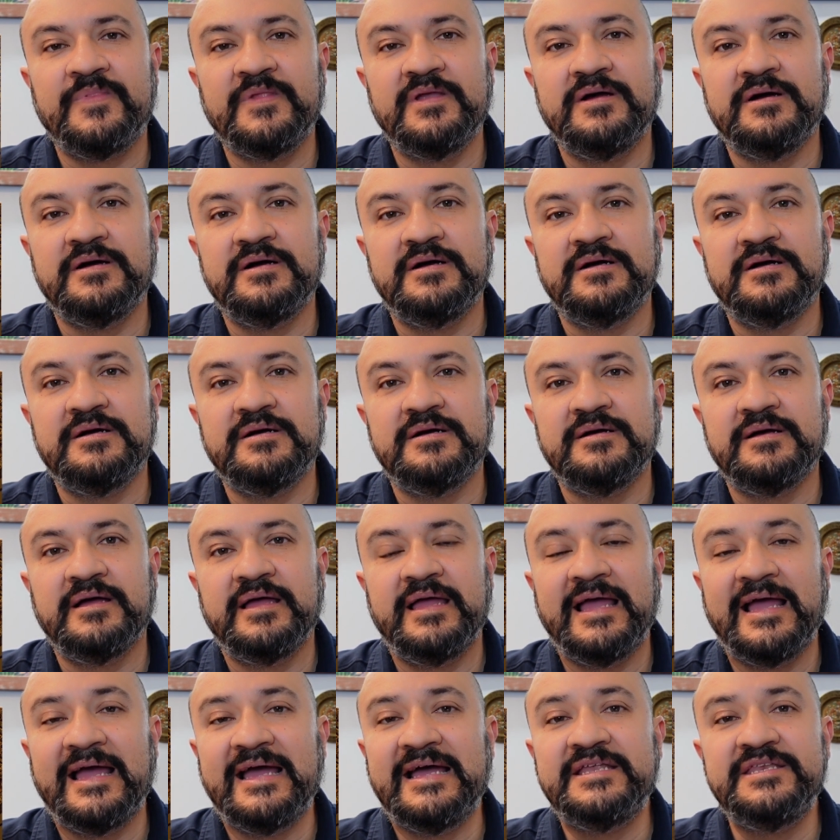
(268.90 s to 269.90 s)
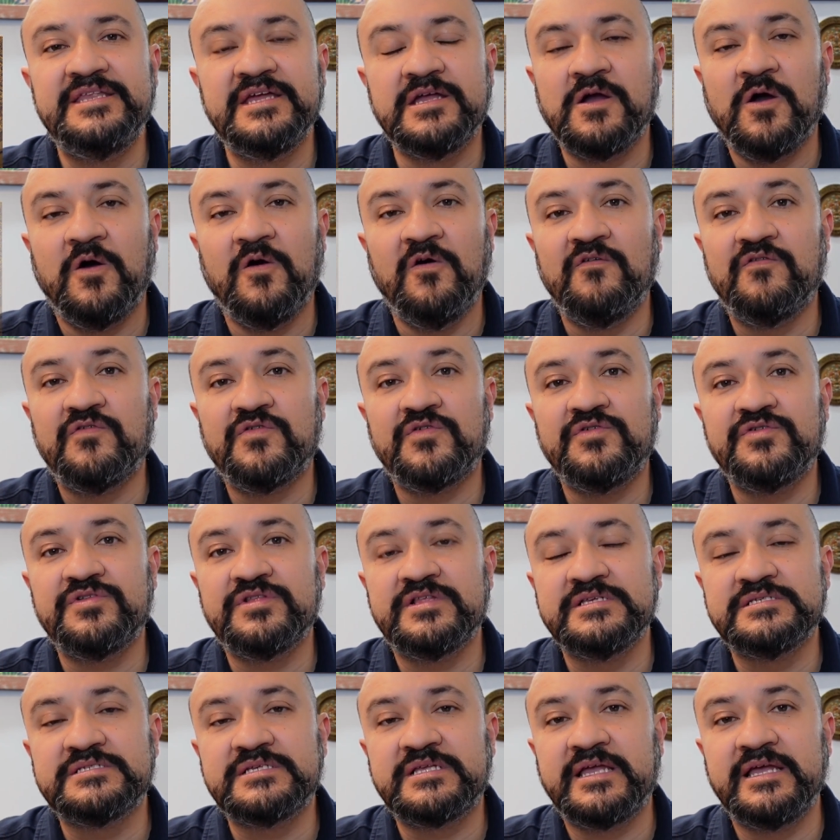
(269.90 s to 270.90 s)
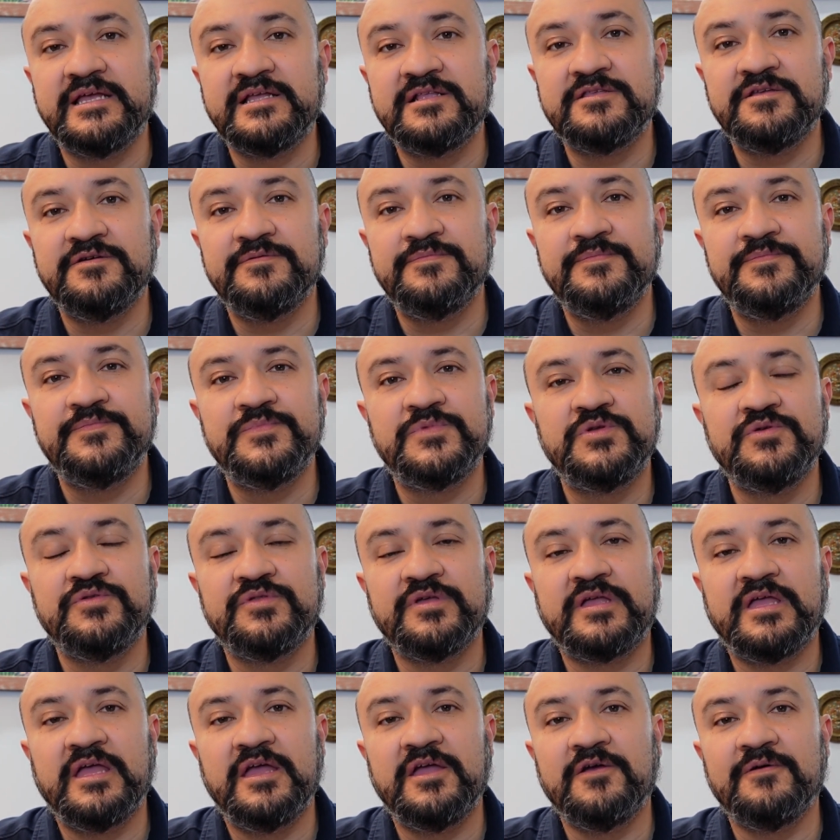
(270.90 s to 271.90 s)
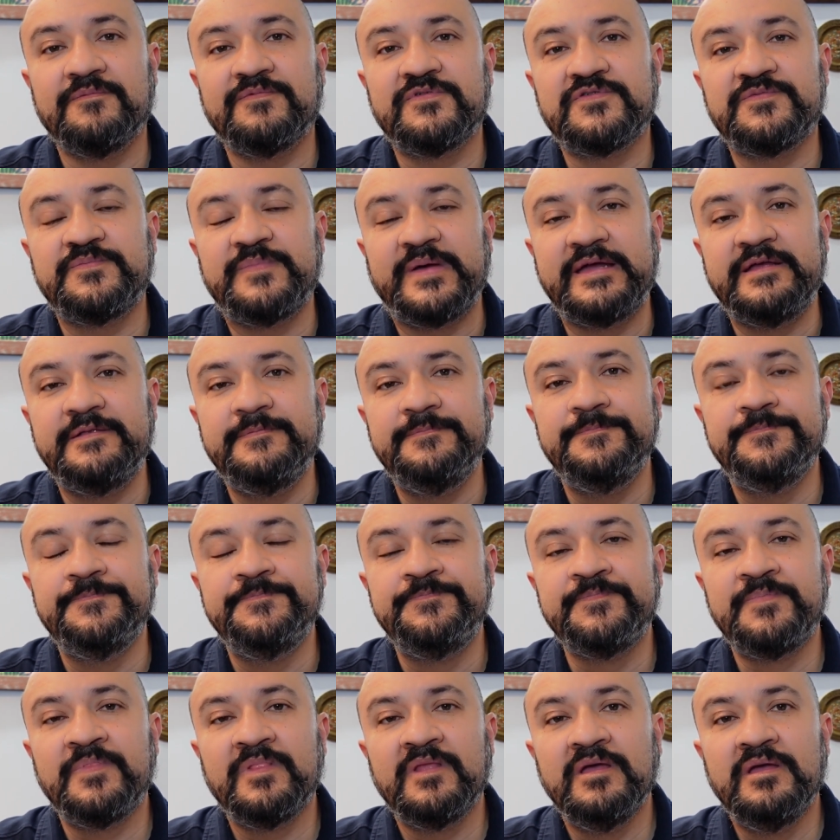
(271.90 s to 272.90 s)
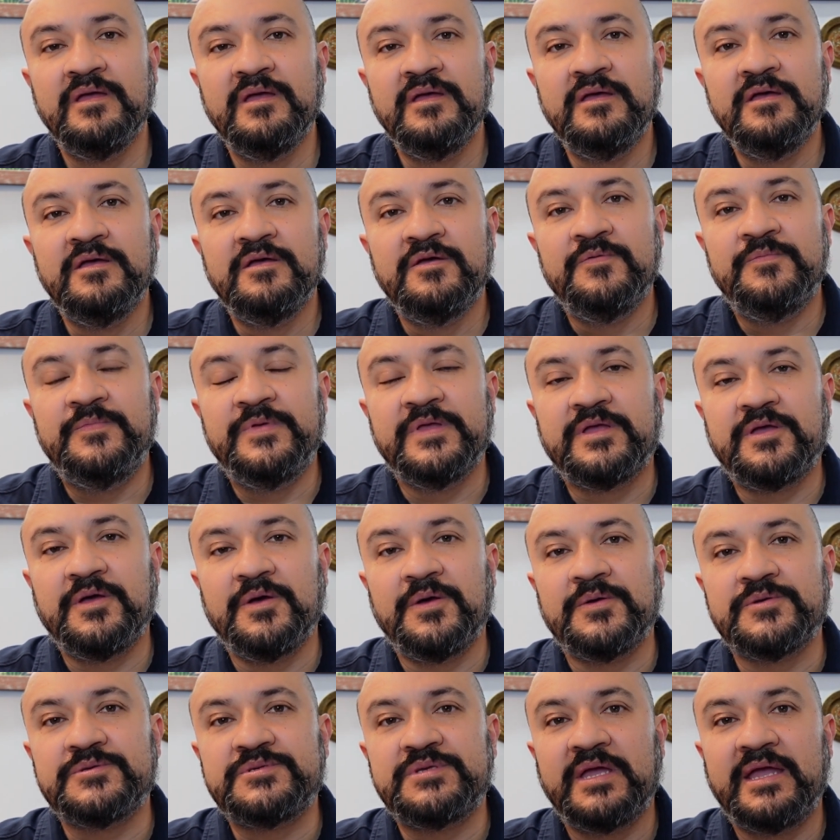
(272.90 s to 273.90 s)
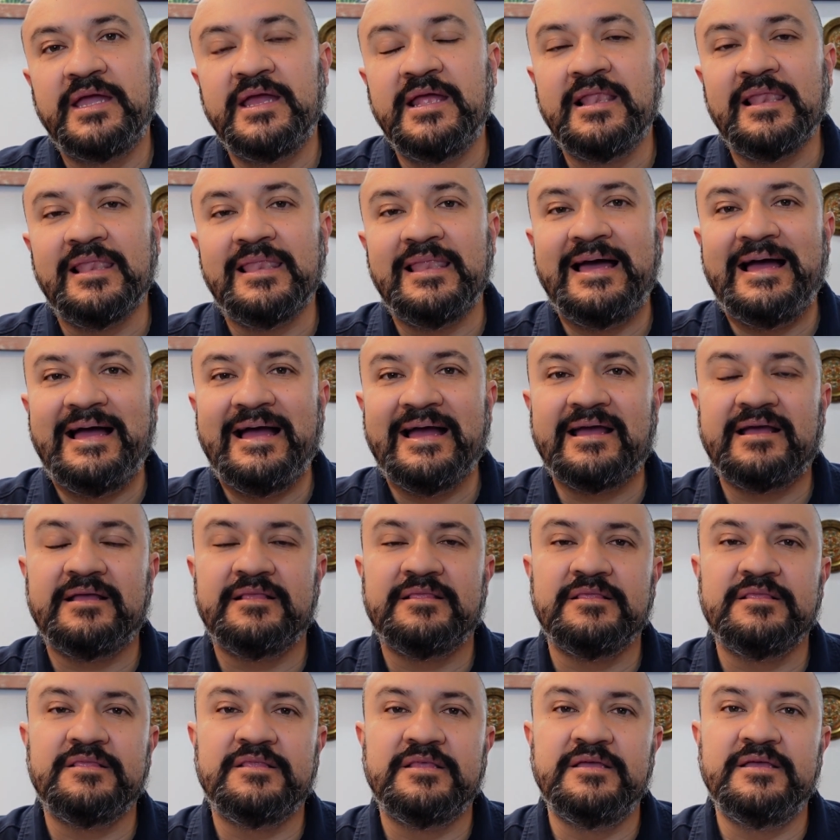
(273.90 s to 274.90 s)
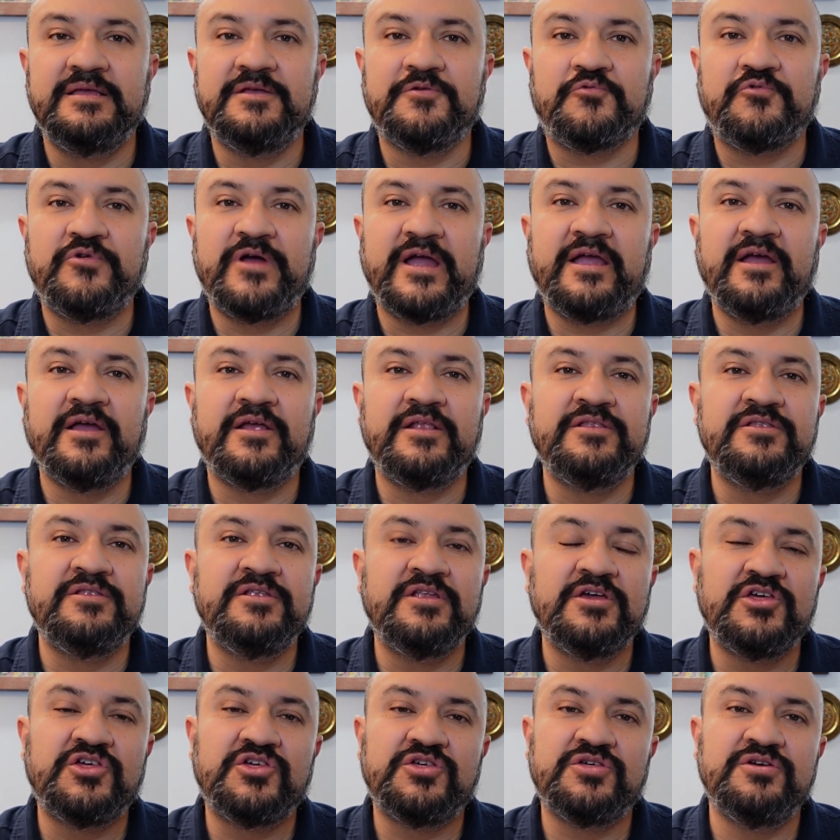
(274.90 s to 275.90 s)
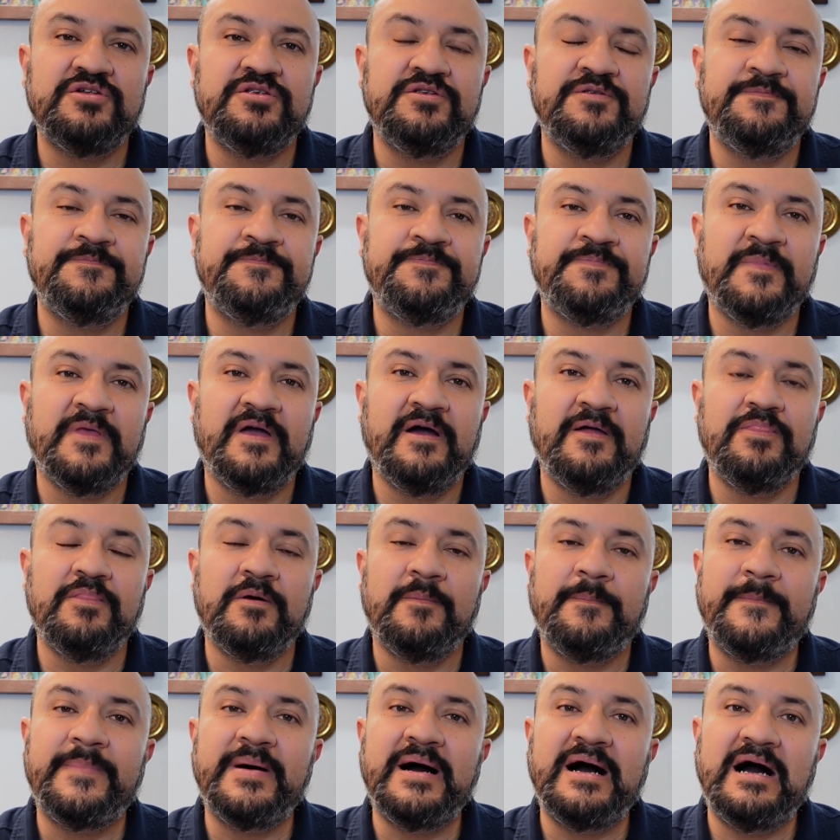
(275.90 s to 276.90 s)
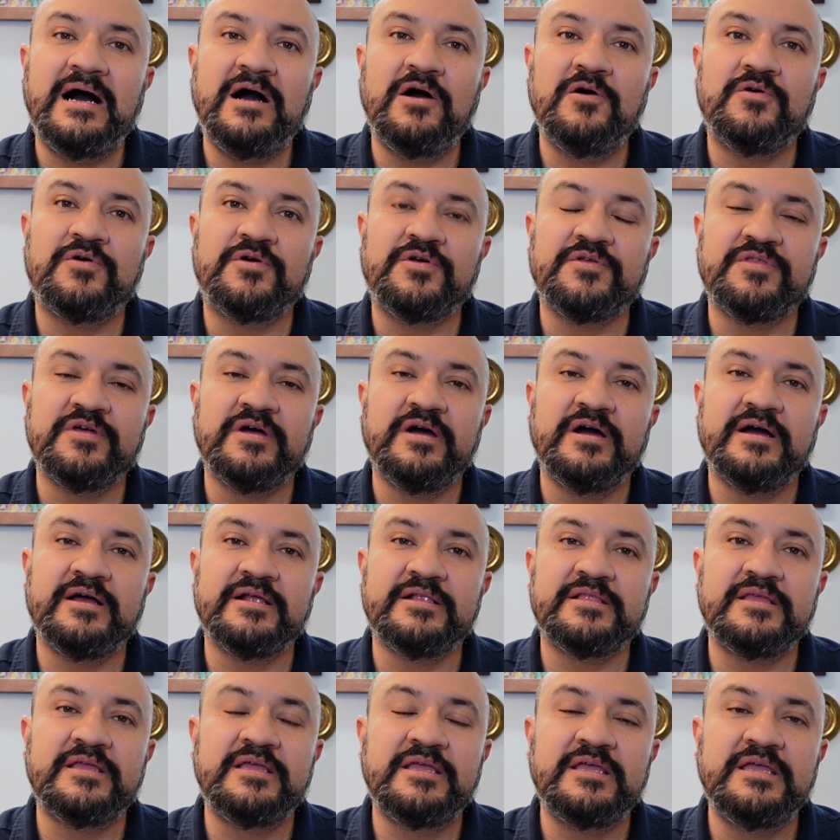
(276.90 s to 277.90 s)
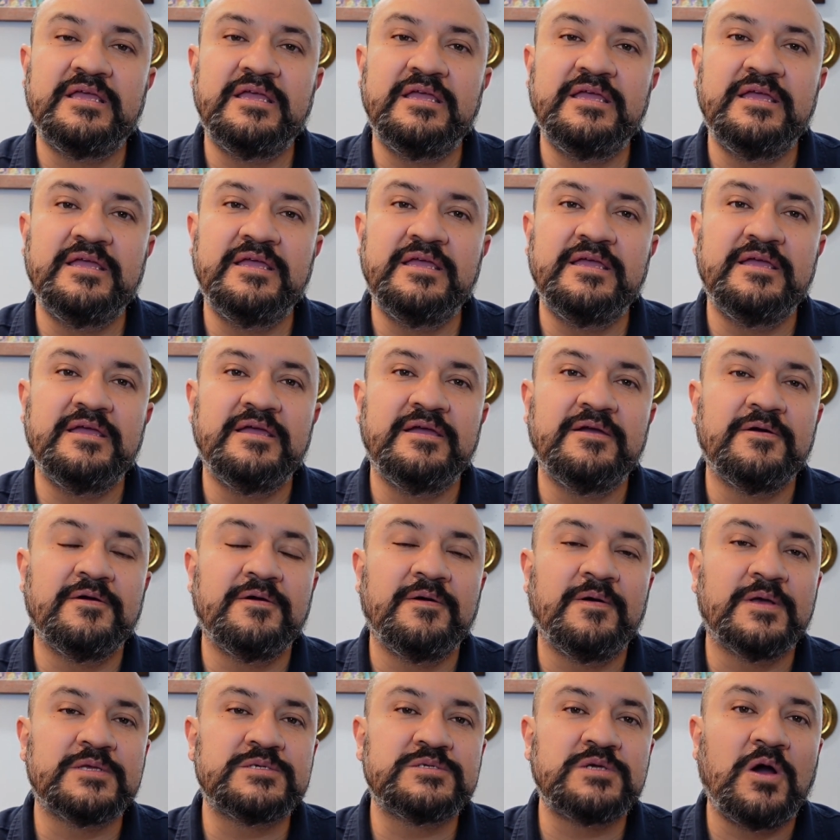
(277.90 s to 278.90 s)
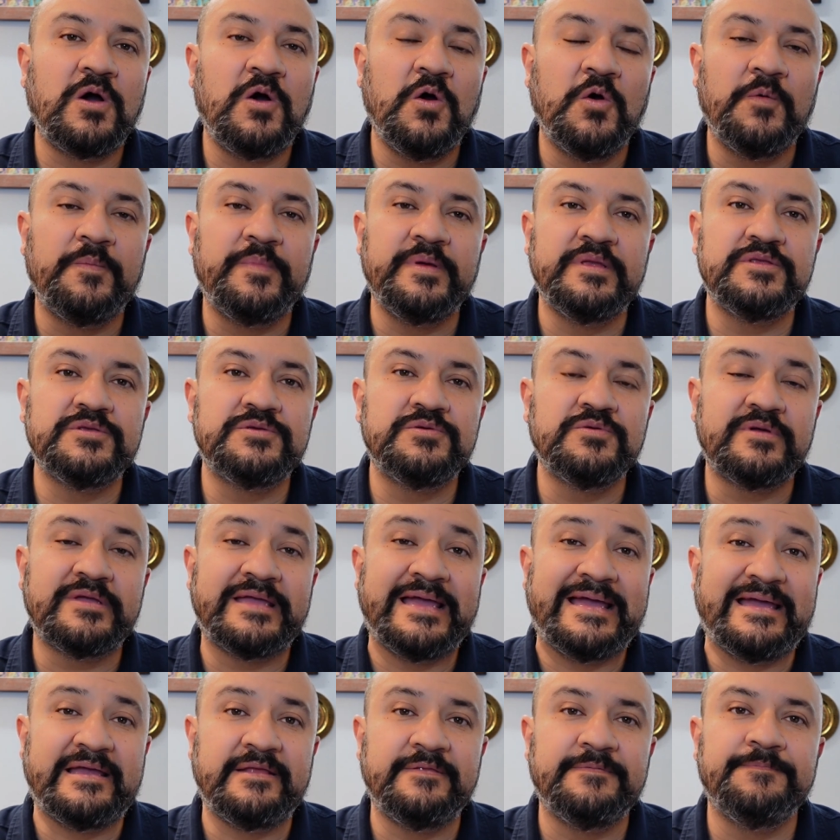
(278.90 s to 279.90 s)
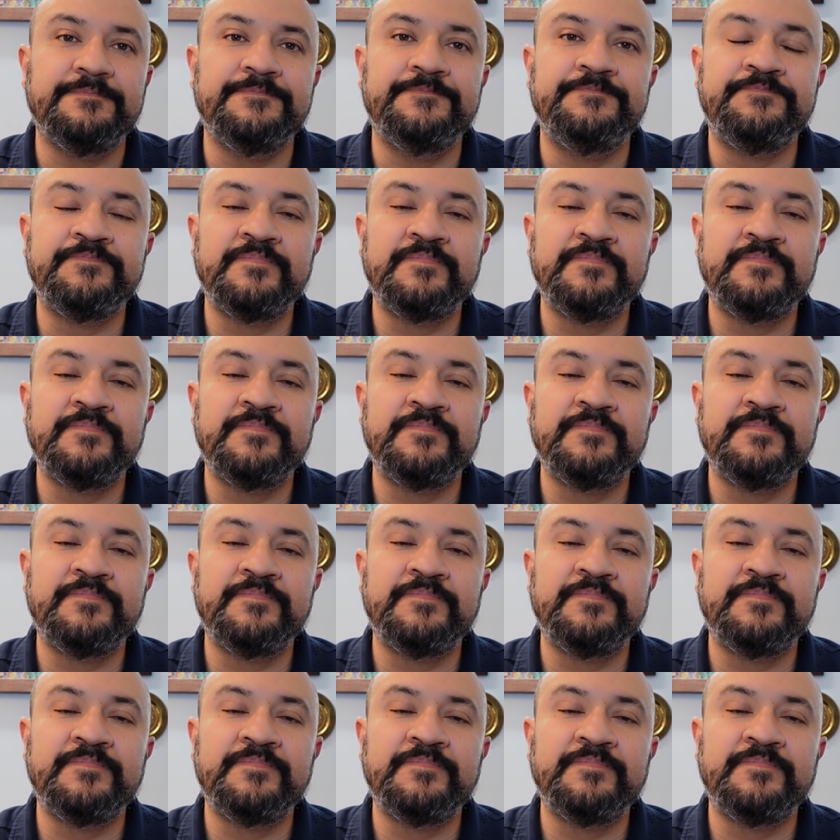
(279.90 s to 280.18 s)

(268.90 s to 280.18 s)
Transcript: handing over this kingdom to the King of Spain, because he lacked the recognition and the power that he was hoping to gain.